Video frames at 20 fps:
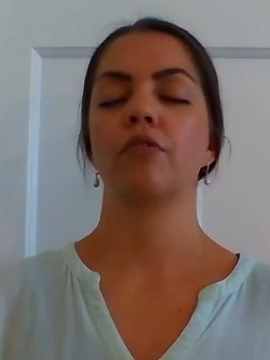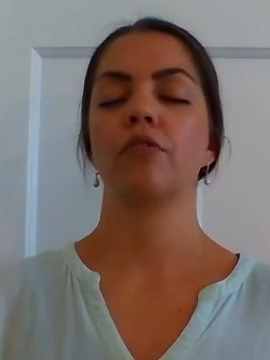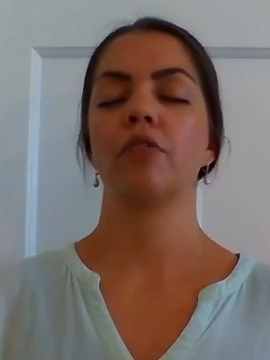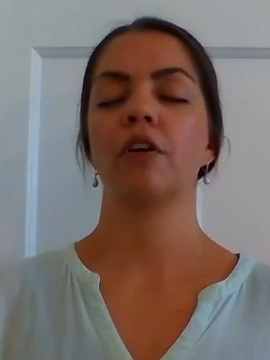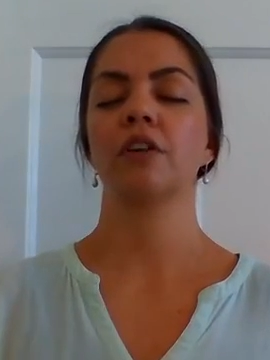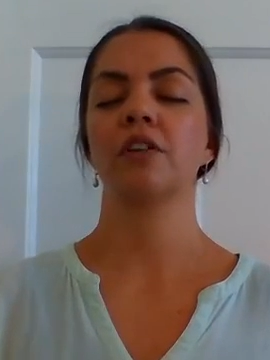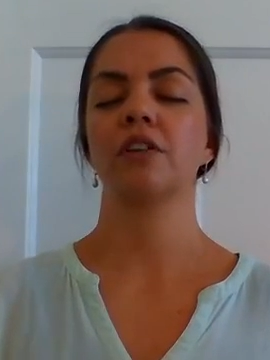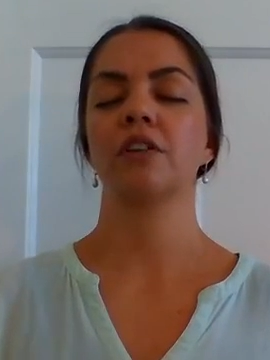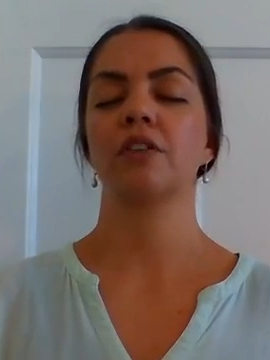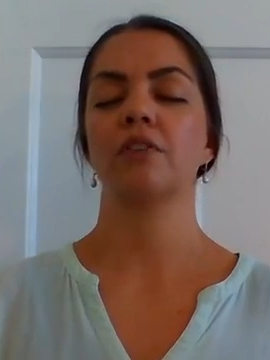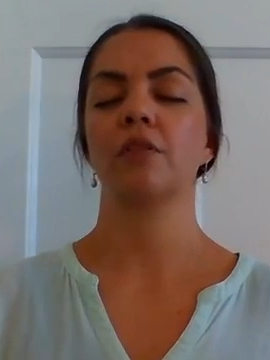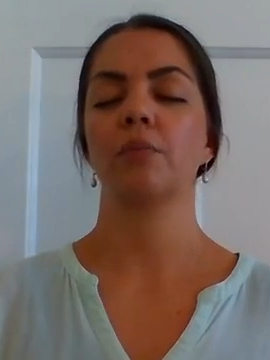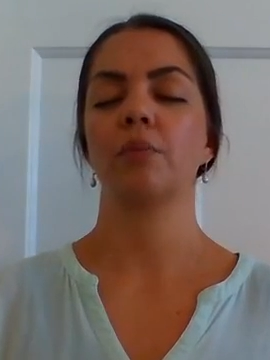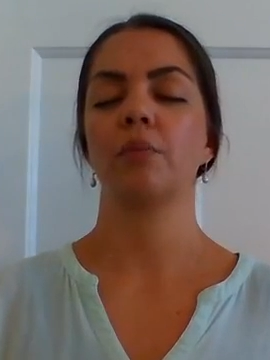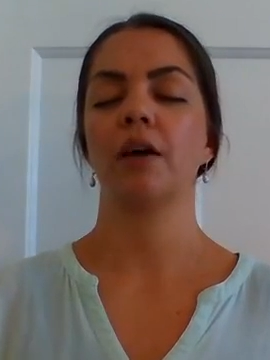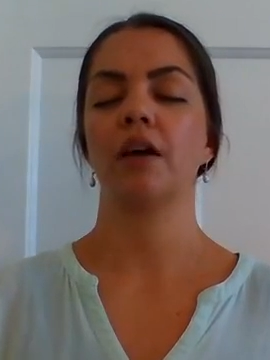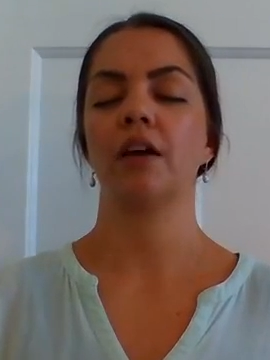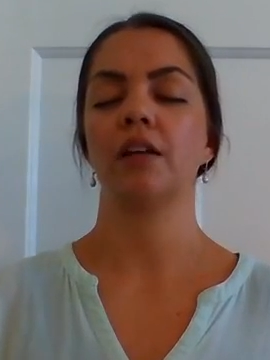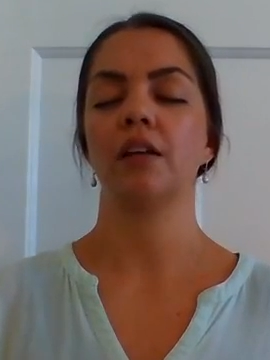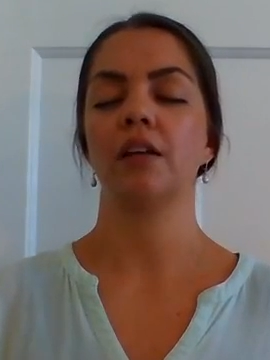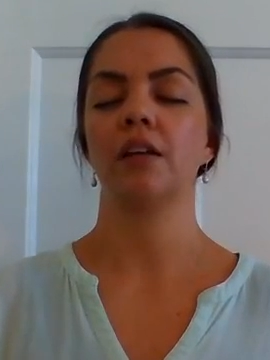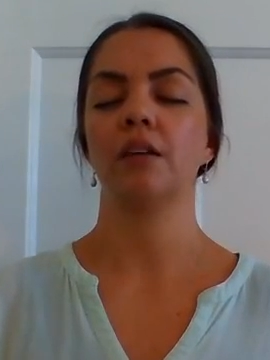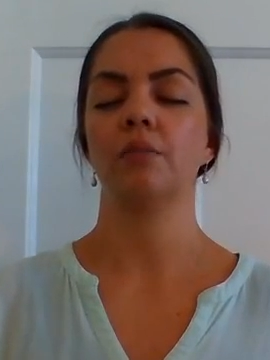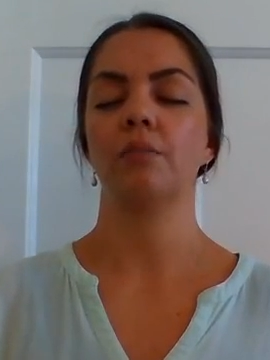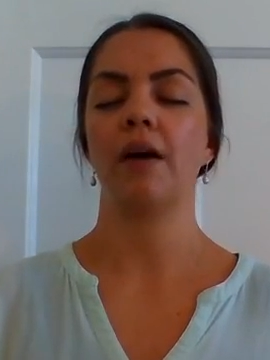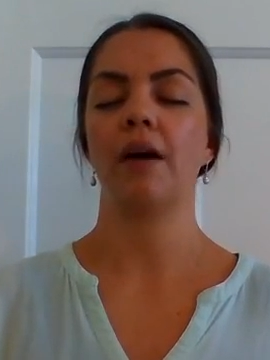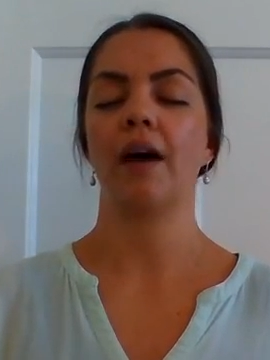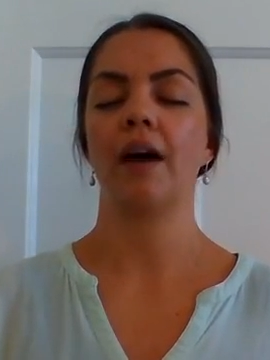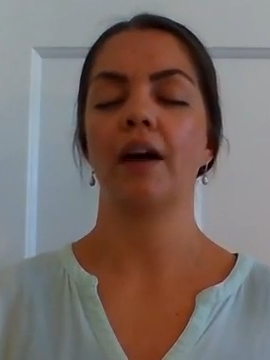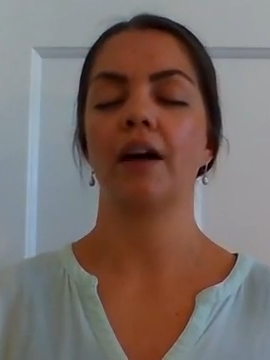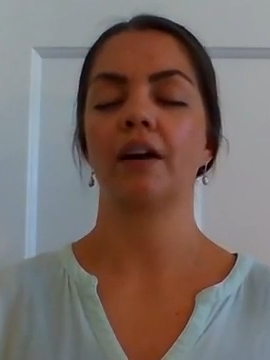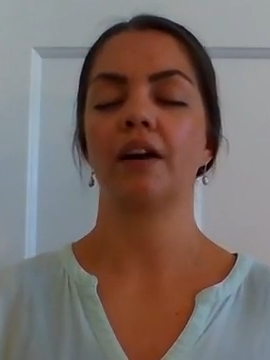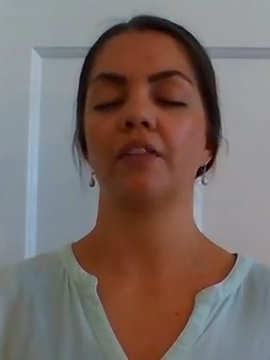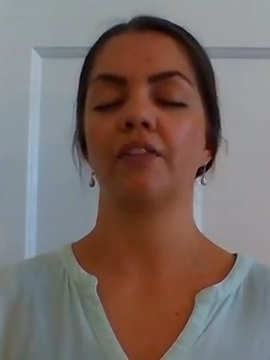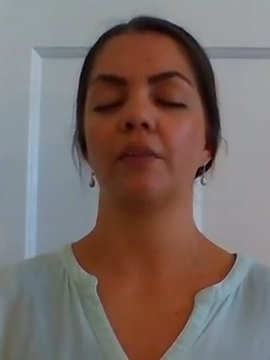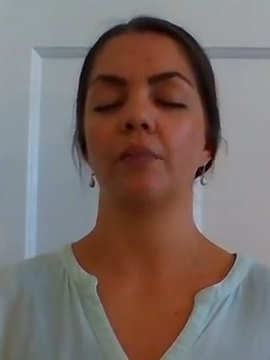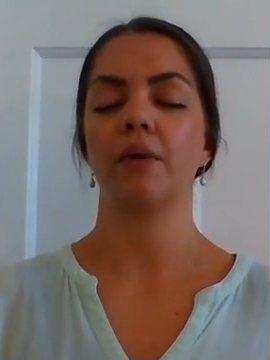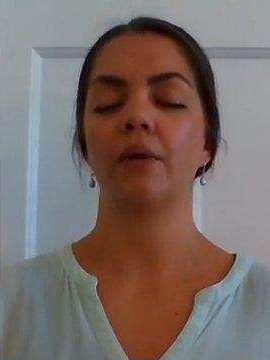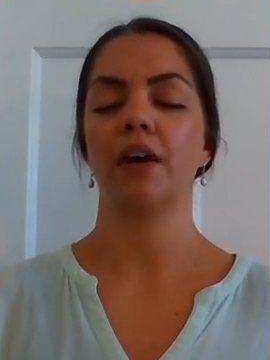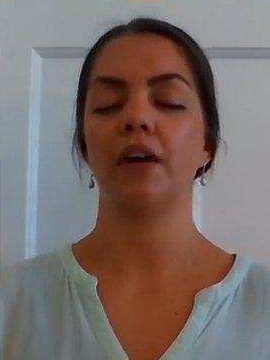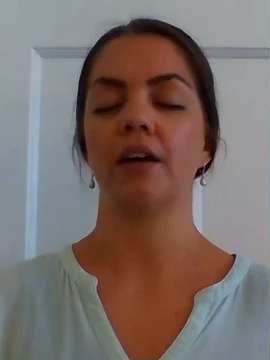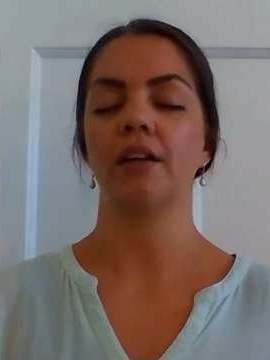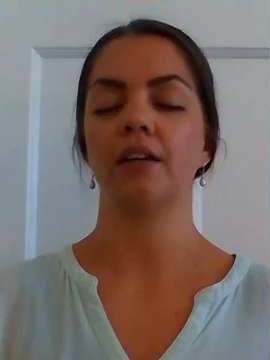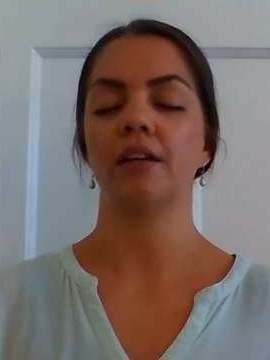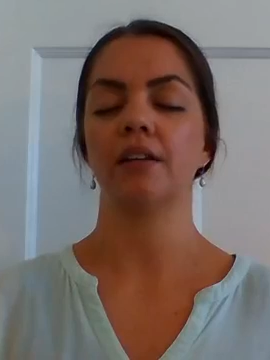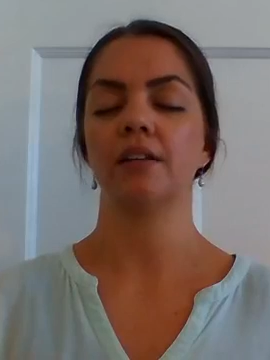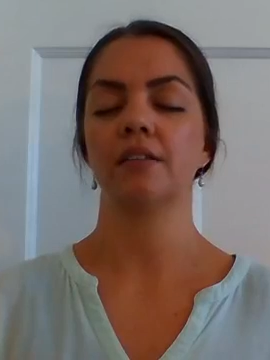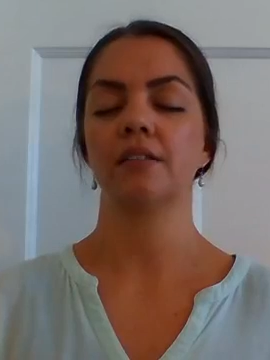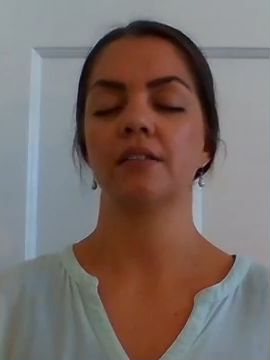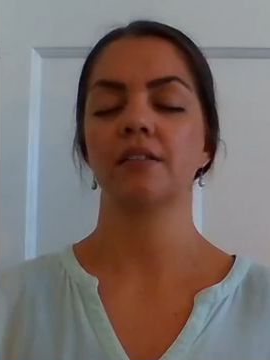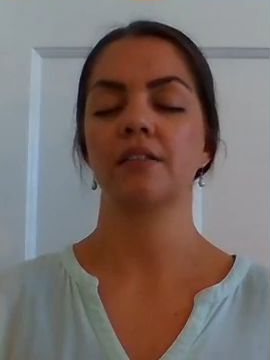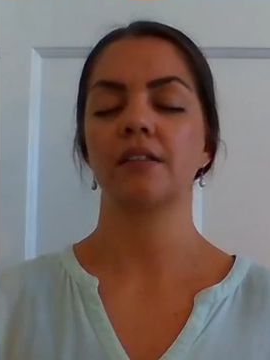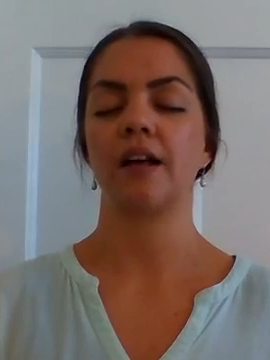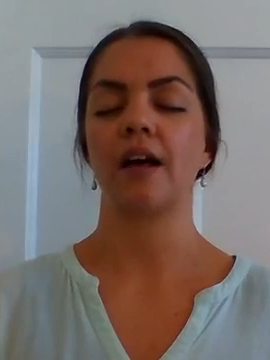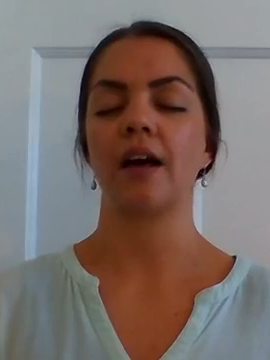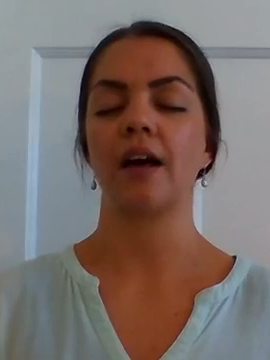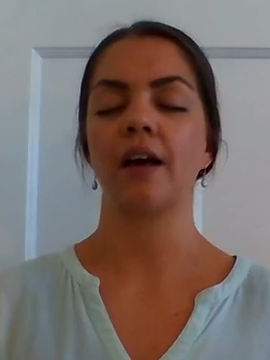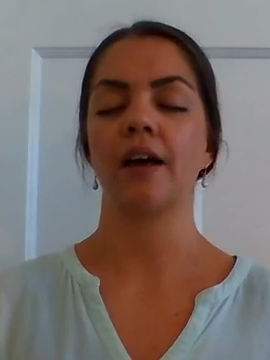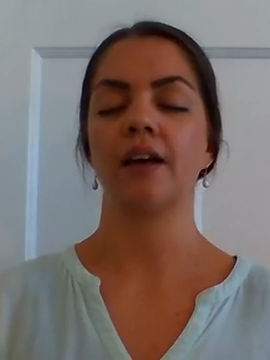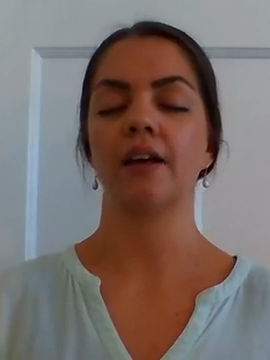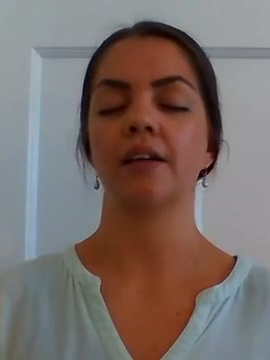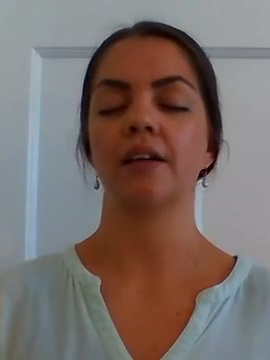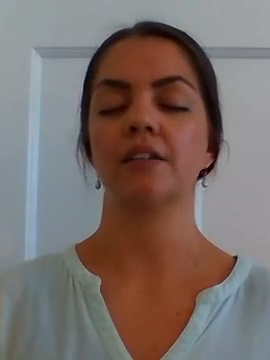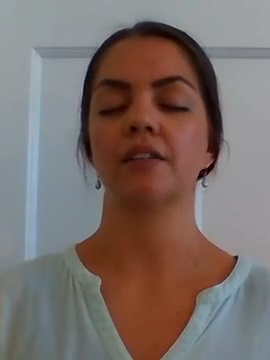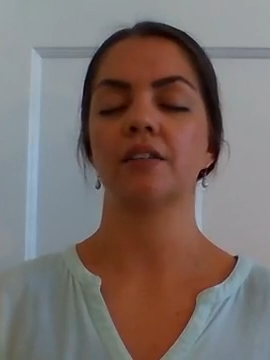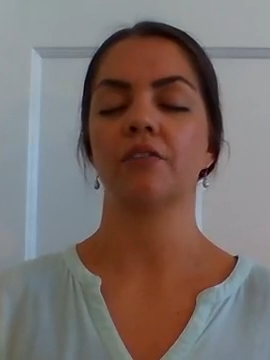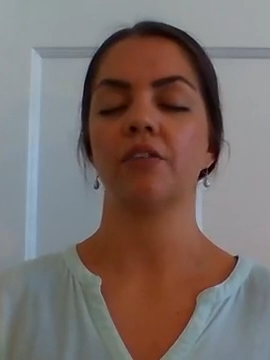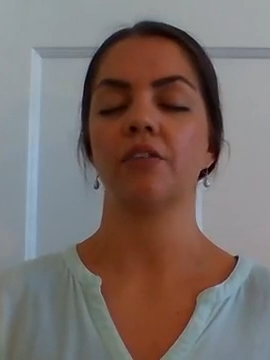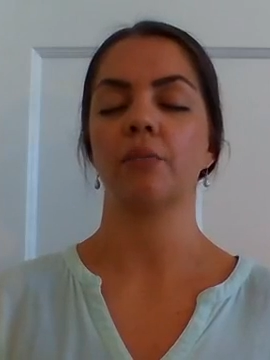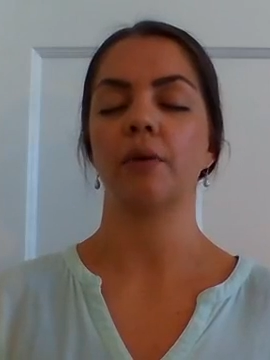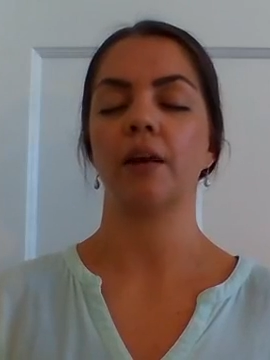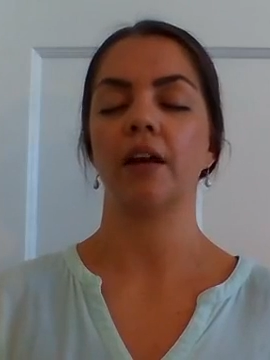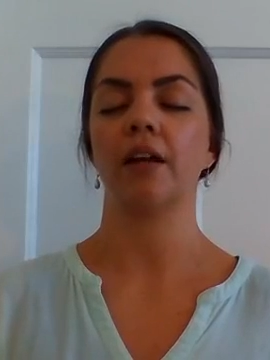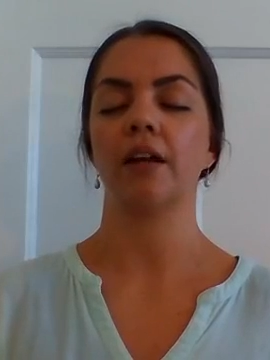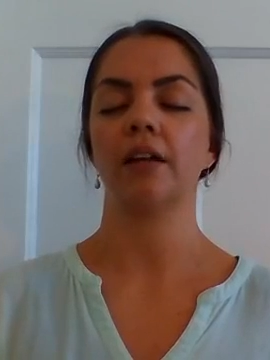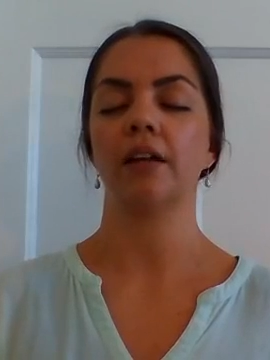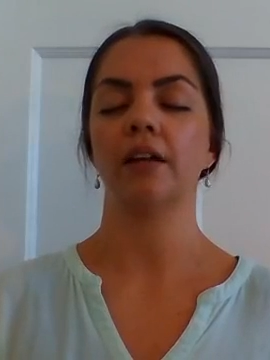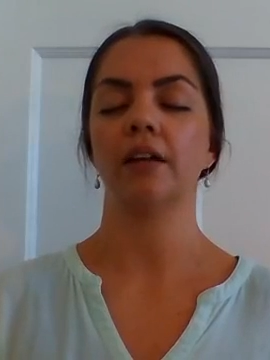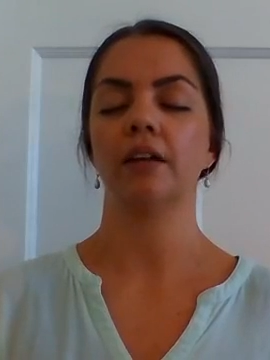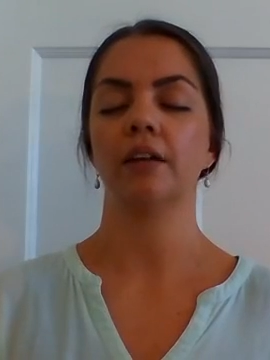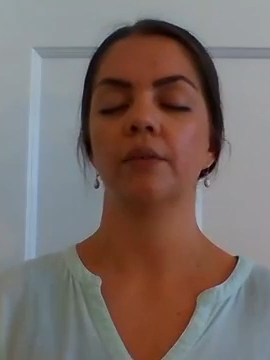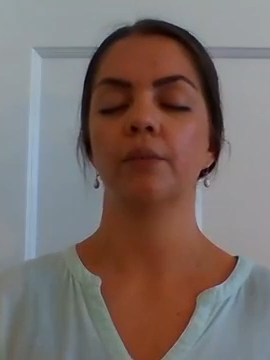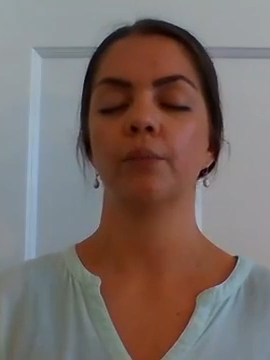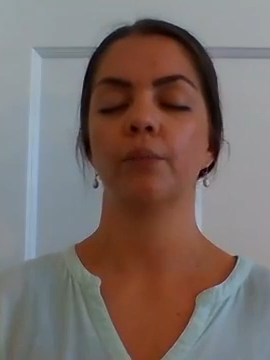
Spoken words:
Front of the body, back of the body, sides of the body.